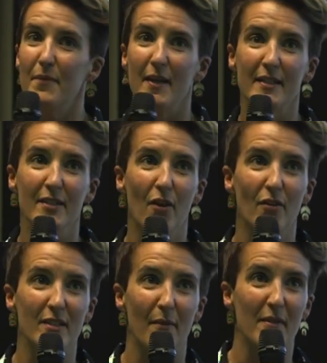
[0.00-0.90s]
It's
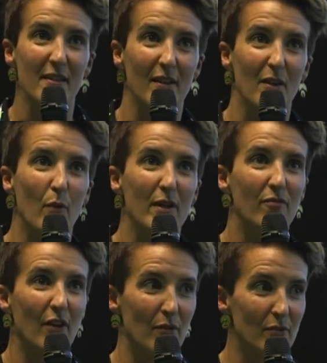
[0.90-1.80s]
not something that's going to
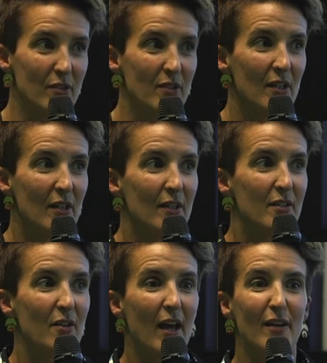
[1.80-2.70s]
win votes,
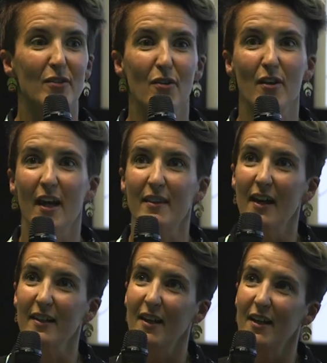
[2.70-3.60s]
so how do you get
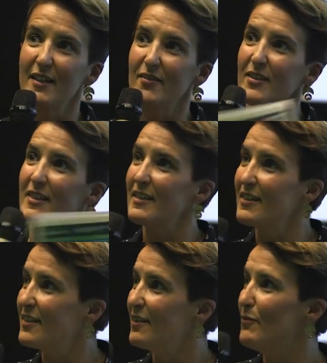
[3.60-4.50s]
that kind of
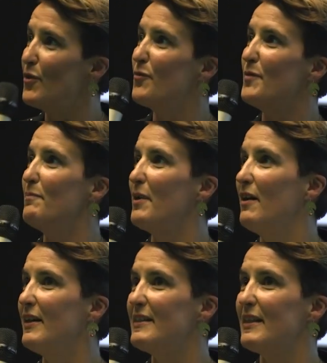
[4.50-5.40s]
citizen movement
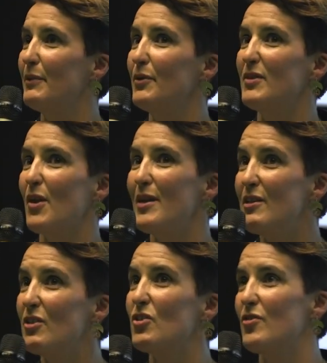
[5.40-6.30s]
behind it, but also
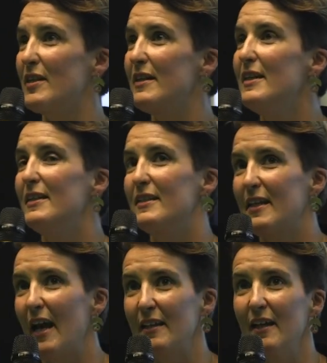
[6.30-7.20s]
industry
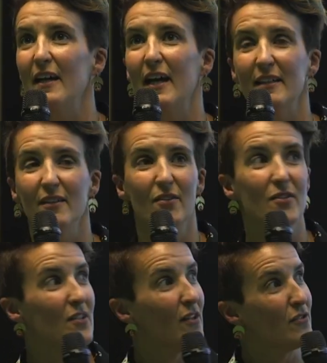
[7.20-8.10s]
together and
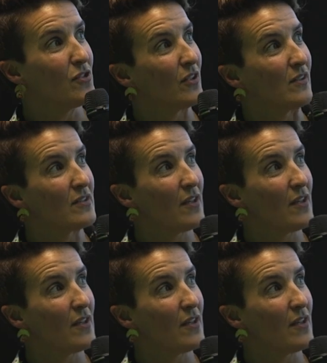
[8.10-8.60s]
those solutions.